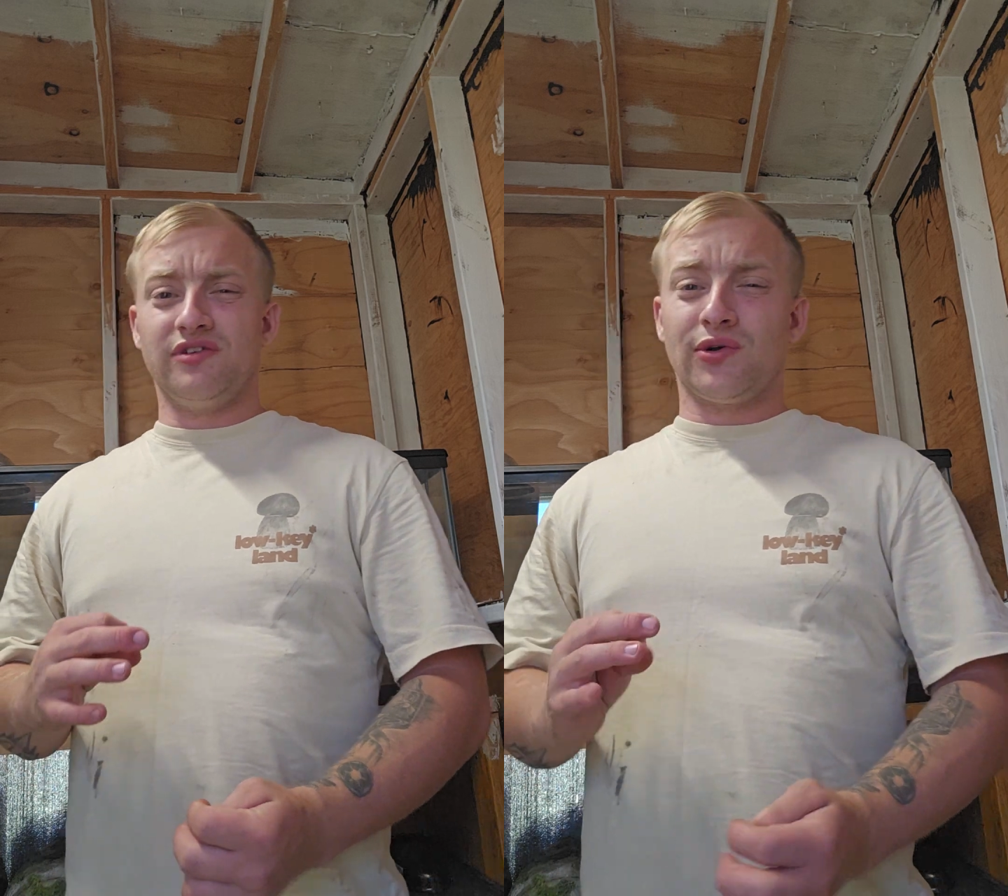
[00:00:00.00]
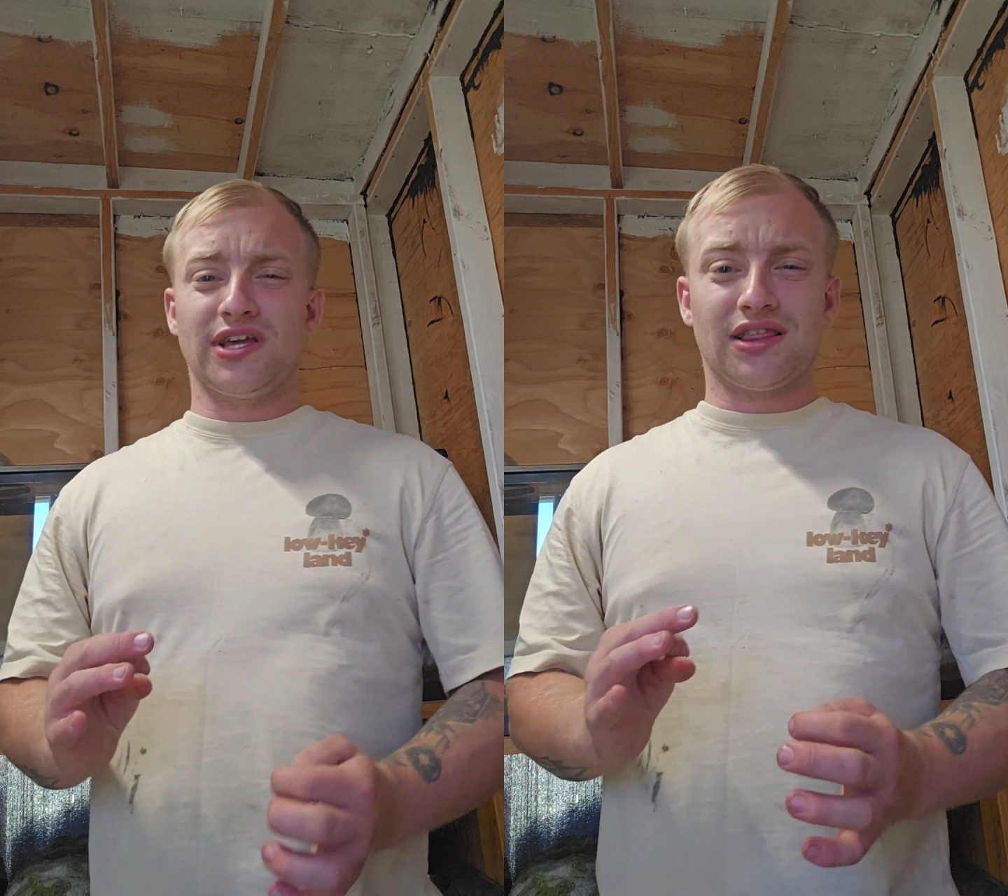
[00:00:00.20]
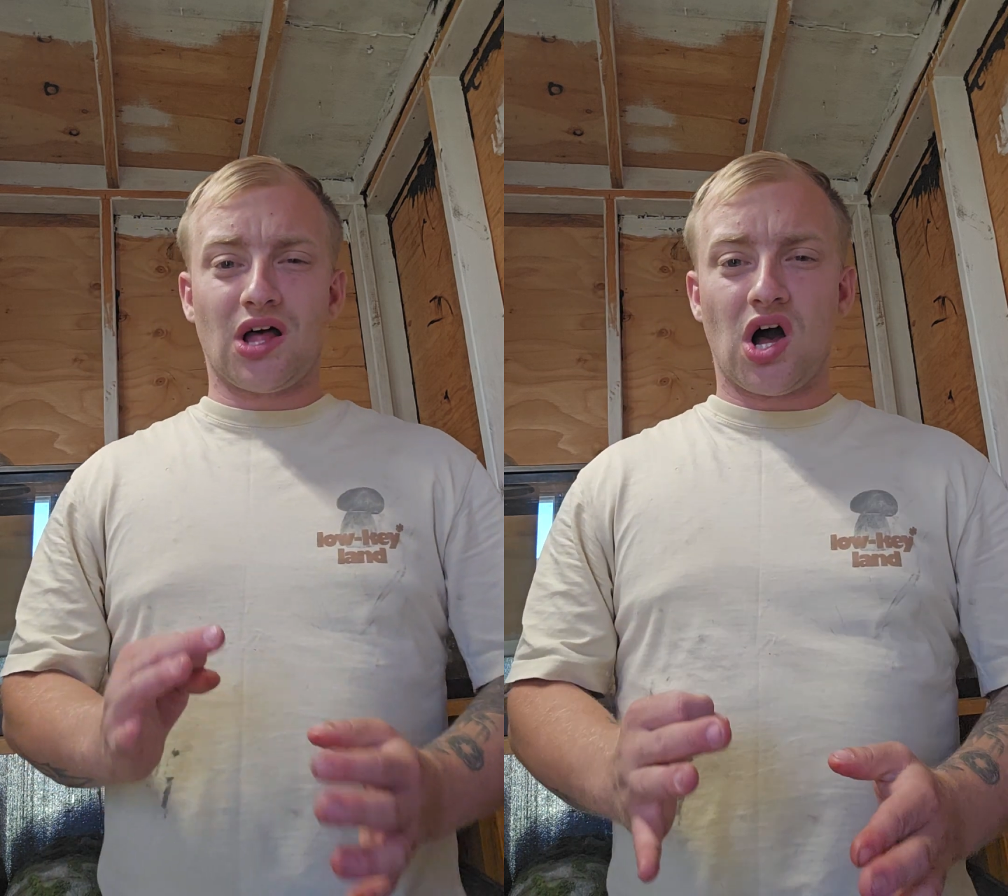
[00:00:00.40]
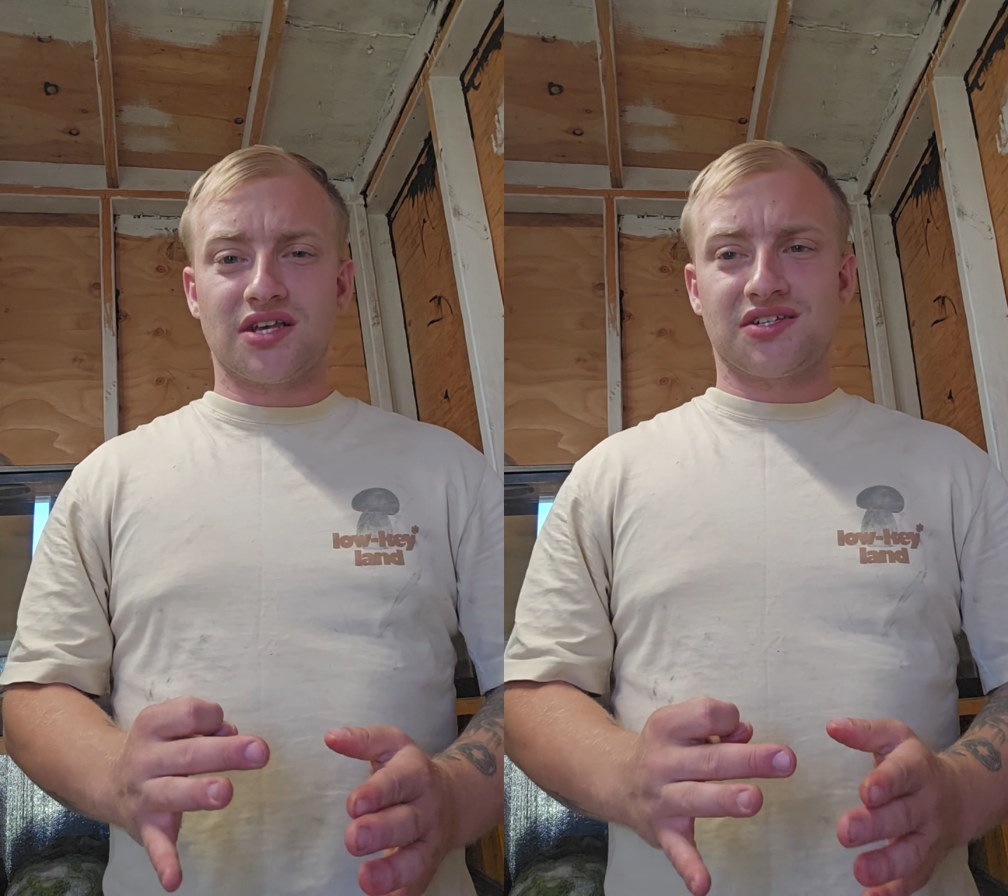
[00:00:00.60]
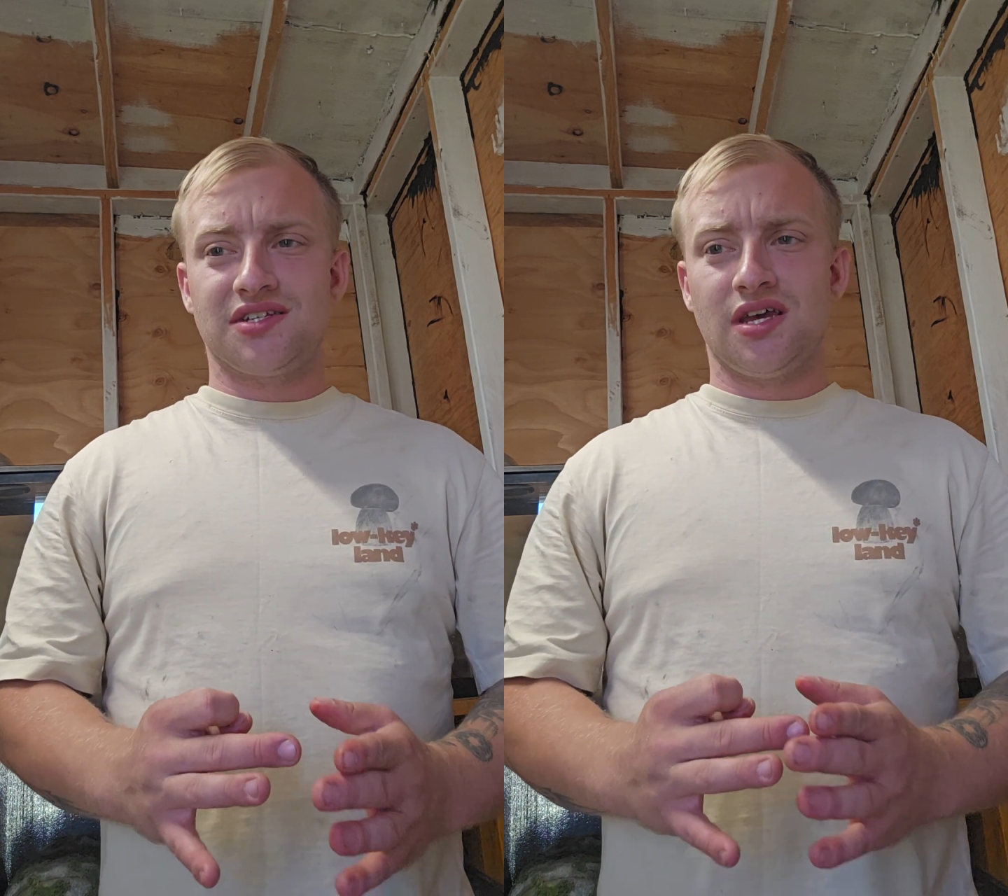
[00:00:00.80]
We've only
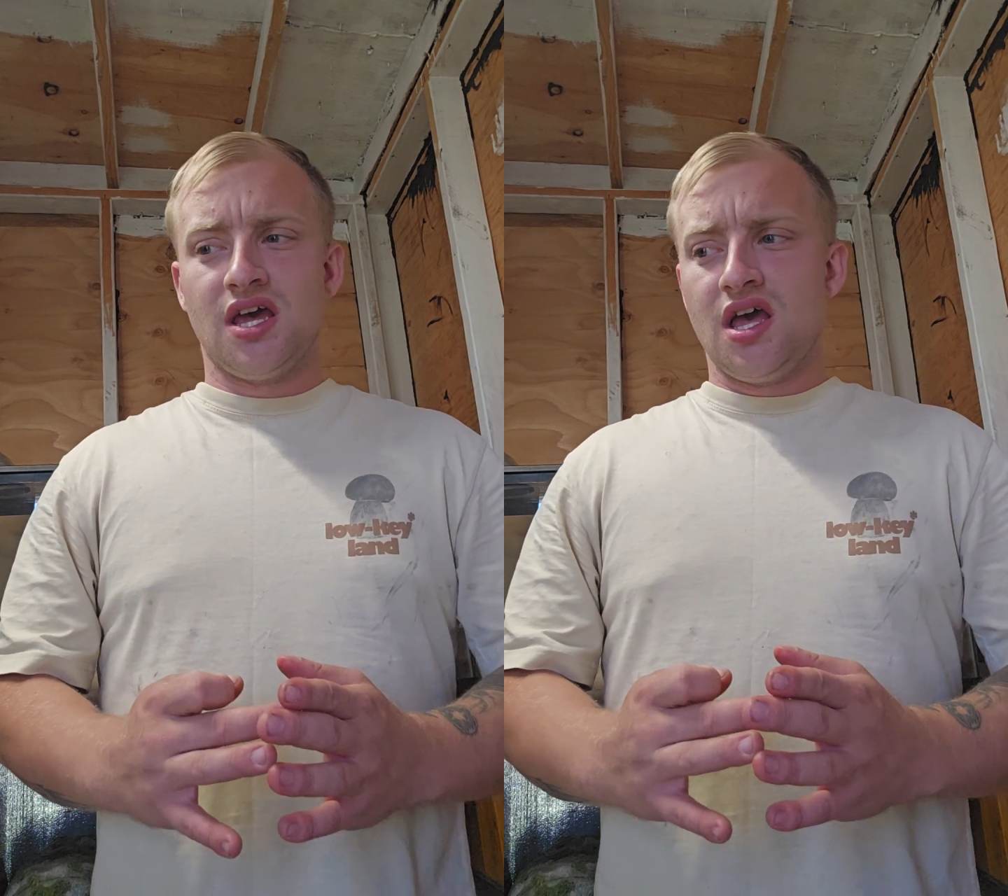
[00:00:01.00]
lost